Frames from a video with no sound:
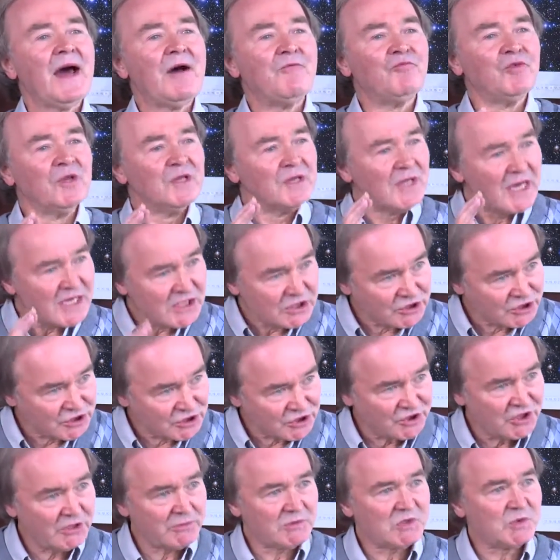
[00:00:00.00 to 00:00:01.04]

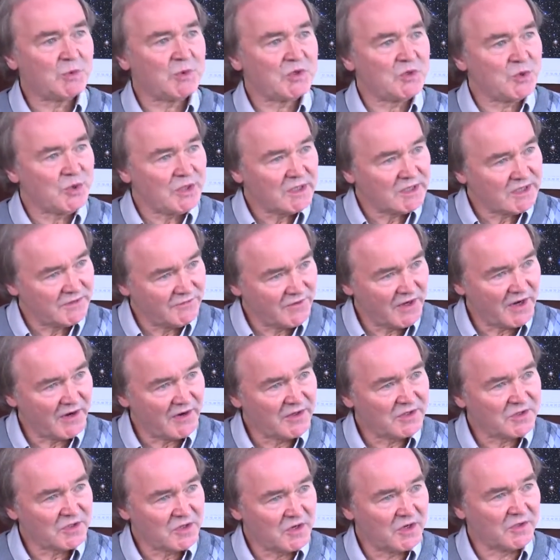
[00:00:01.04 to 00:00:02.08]
relationships between the
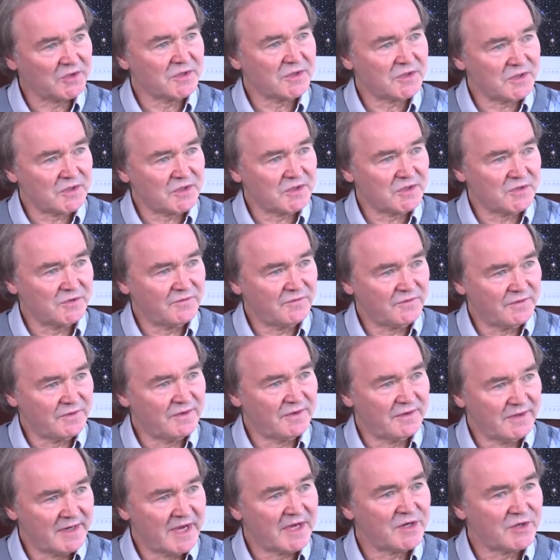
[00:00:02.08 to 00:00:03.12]
various constants of
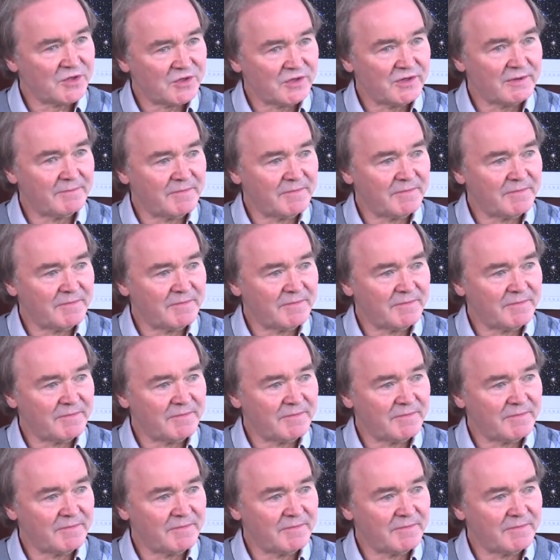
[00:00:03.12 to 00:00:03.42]
nature,